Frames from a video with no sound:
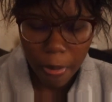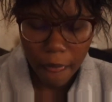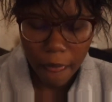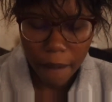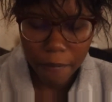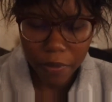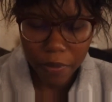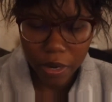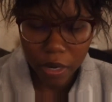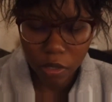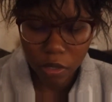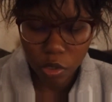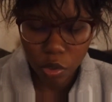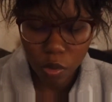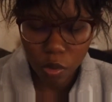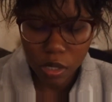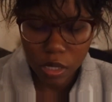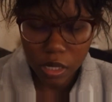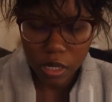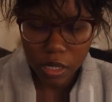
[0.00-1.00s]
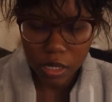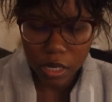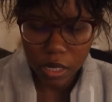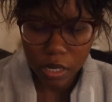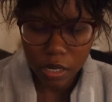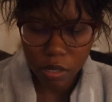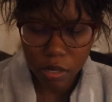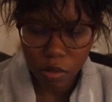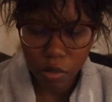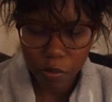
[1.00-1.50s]
and then I'll shorten it a
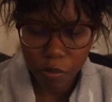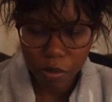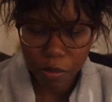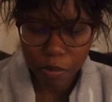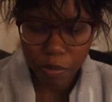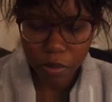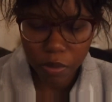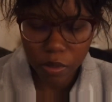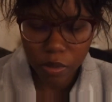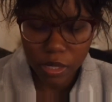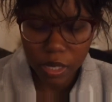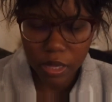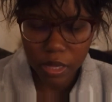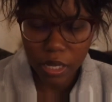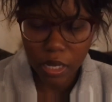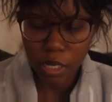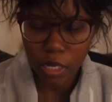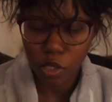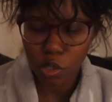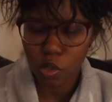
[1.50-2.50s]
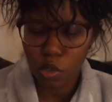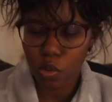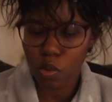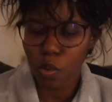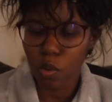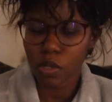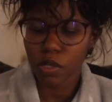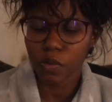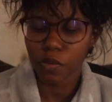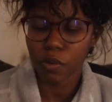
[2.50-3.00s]
little bit because I think it
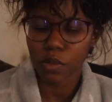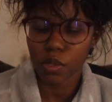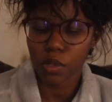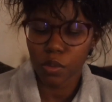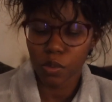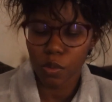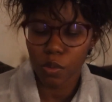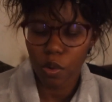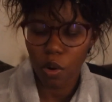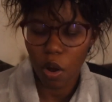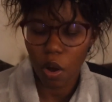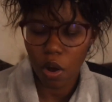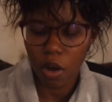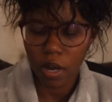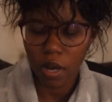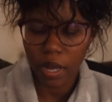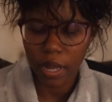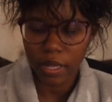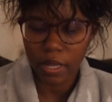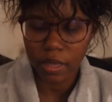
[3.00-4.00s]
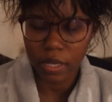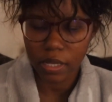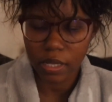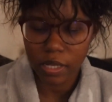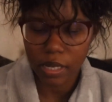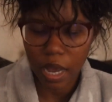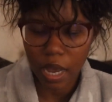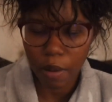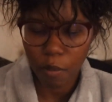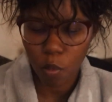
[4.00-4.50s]
stalls for too long at the
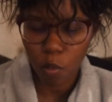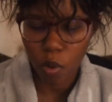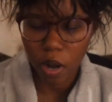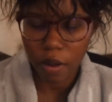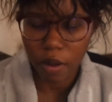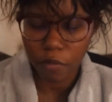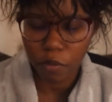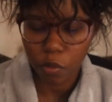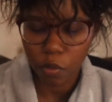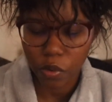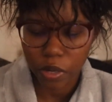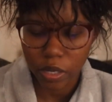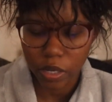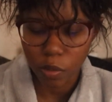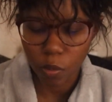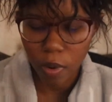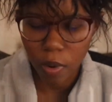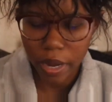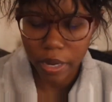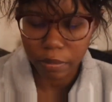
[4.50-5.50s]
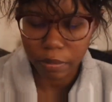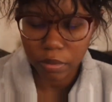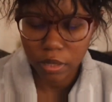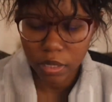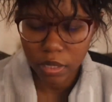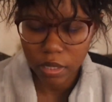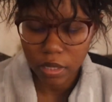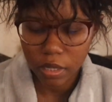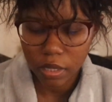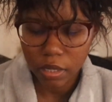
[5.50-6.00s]
time where I've already
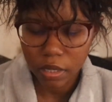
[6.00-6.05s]
wiped